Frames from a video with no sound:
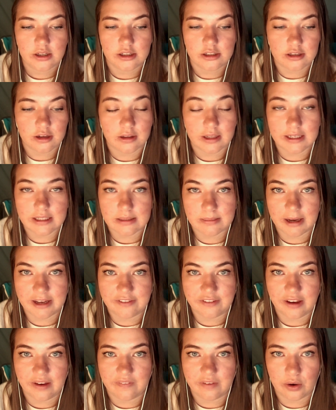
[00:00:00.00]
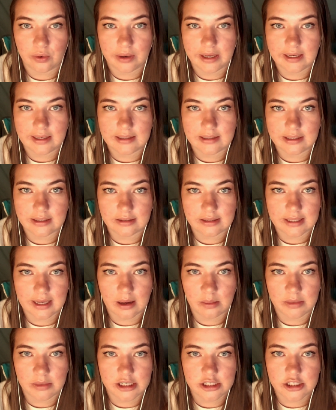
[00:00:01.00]
So that's my favorite way to deal
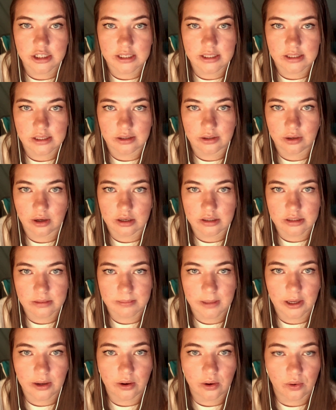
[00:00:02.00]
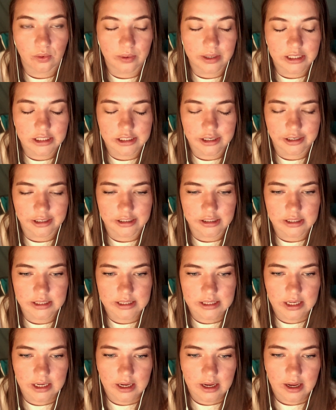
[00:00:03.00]
damage, is a crossbow with darts.
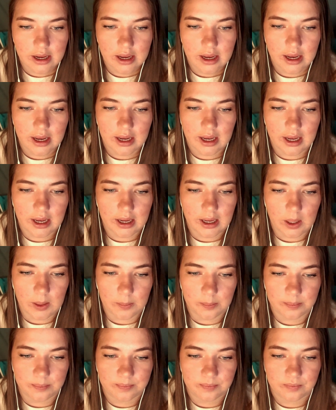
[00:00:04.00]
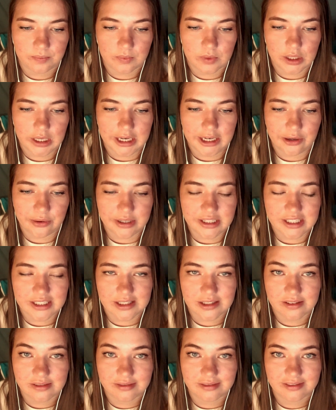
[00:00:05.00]
I
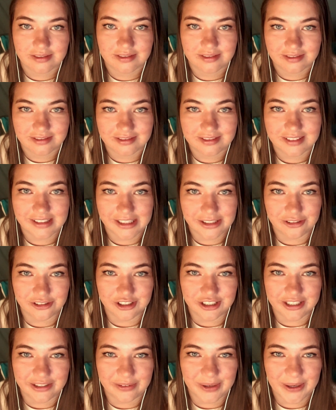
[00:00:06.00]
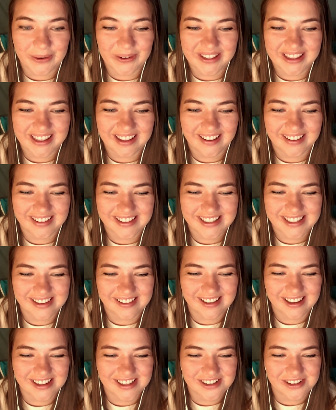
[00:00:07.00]
always do really well with that, so
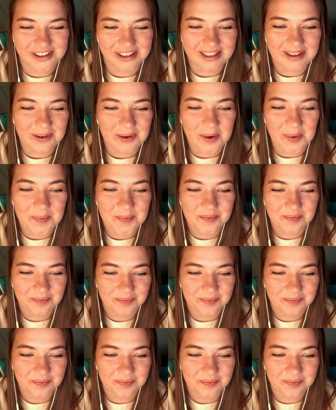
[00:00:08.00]
that's really cool.